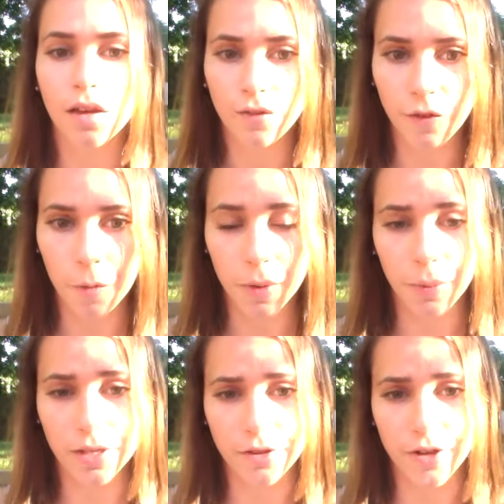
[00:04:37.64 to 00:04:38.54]
from the
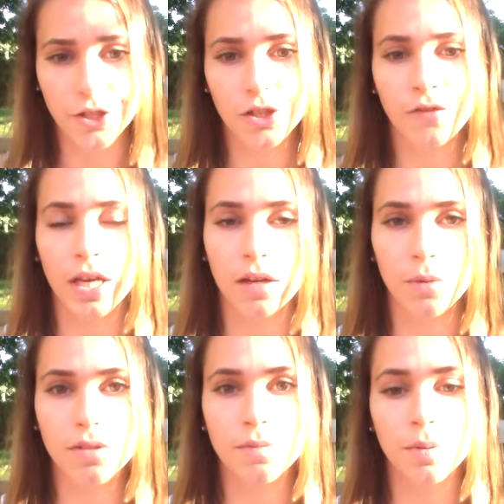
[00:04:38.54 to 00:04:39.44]
preservation of
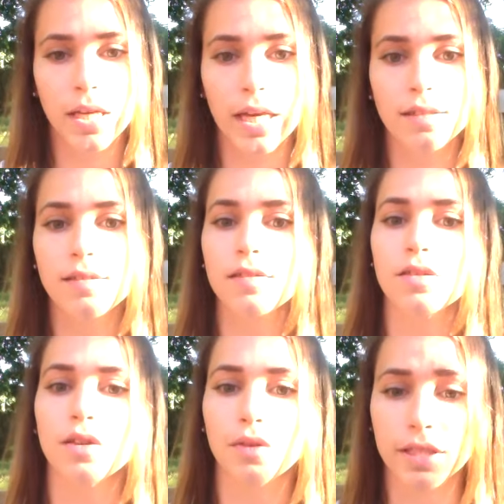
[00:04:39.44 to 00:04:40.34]
animals and plants
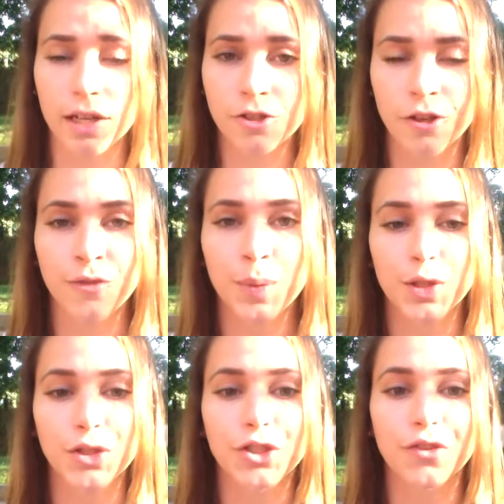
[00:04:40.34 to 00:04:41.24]
to the reduction of
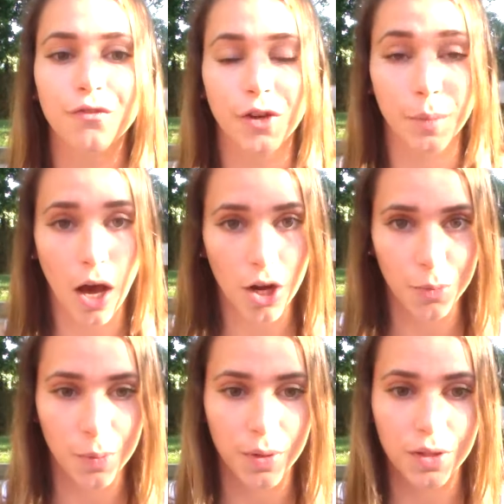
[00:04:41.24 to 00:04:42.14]
pollution from
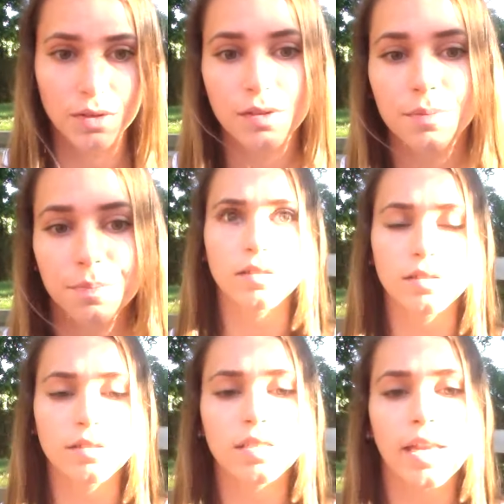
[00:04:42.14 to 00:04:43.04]
automobiles.
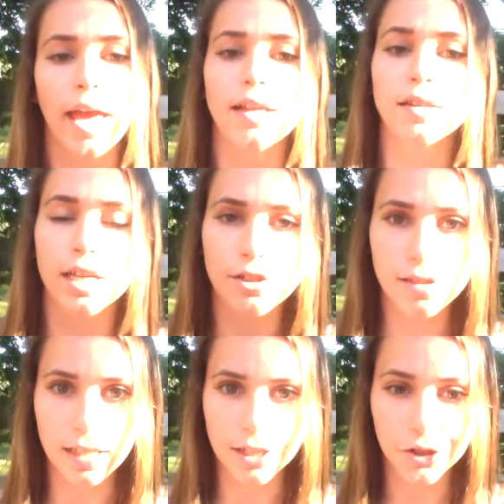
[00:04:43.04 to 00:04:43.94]
Today,
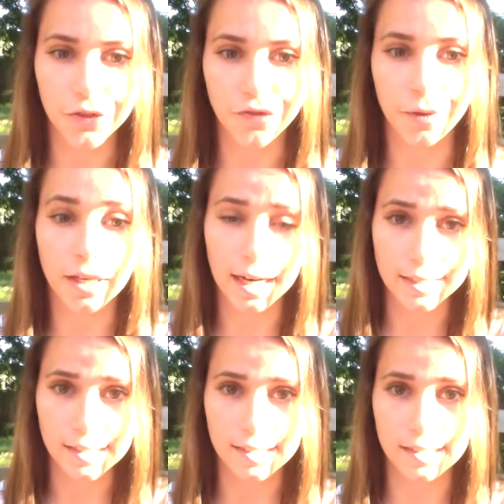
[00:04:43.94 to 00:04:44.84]
legislation from the
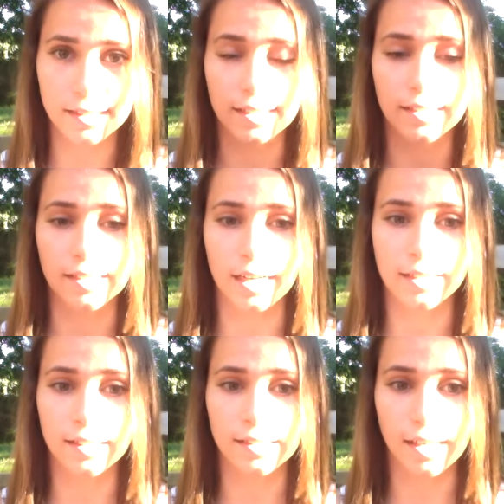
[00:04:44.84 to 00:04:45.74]
1960s and
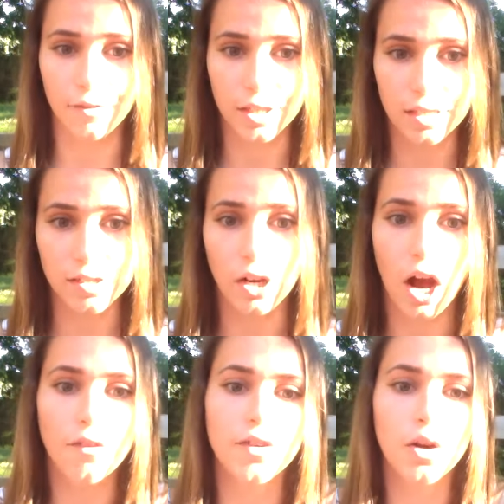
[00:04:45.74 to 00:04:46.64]
1970s are
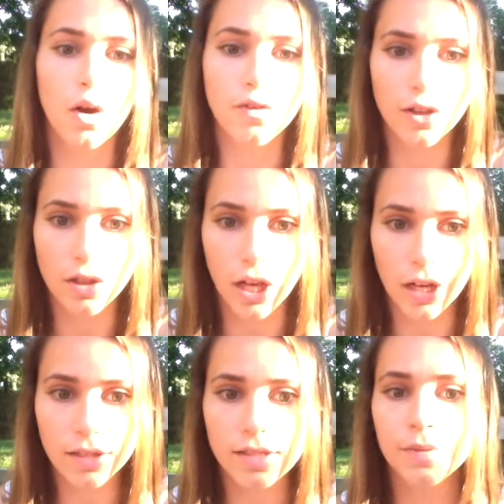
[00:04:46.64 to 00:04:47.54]
often
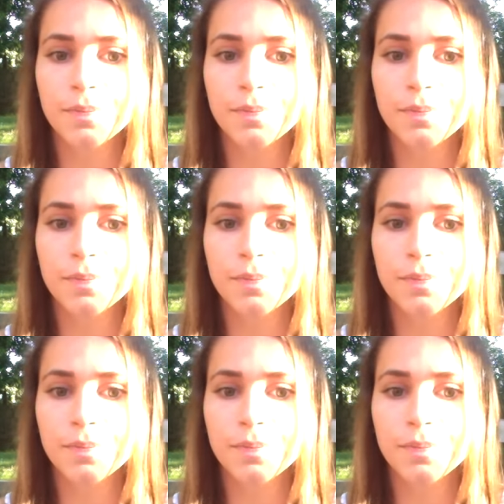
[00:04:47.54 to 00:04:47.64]
overlooked.